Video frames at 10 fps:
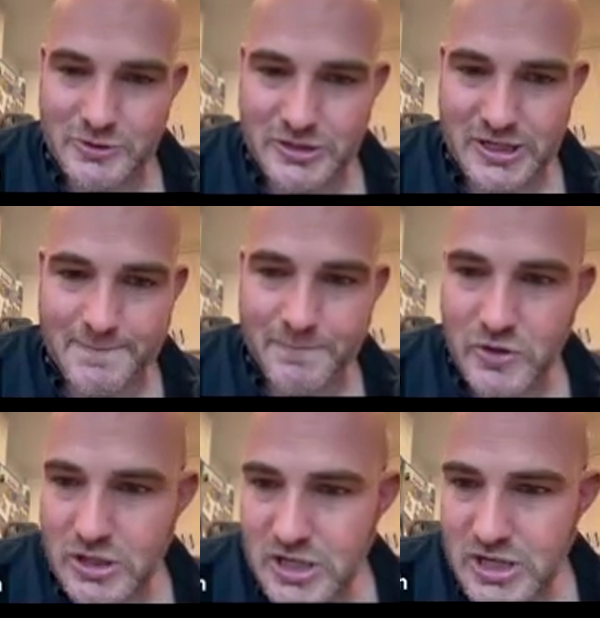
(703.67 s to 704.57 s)
Okay.
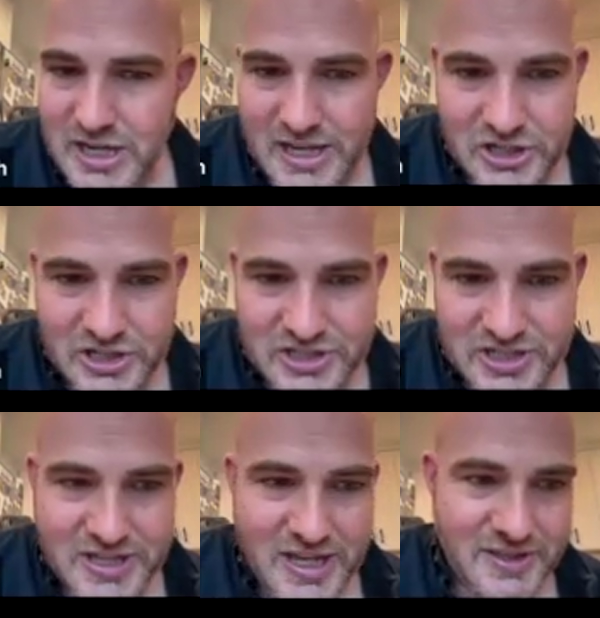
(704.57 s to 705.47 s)
And you can
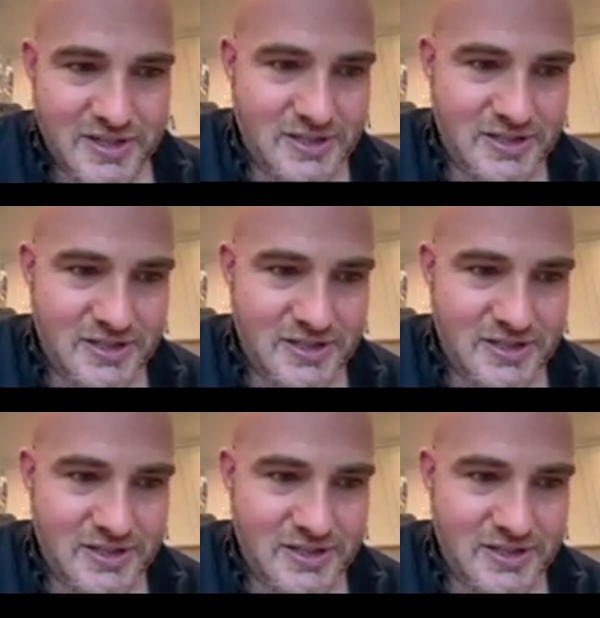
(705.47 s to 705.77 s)
see that the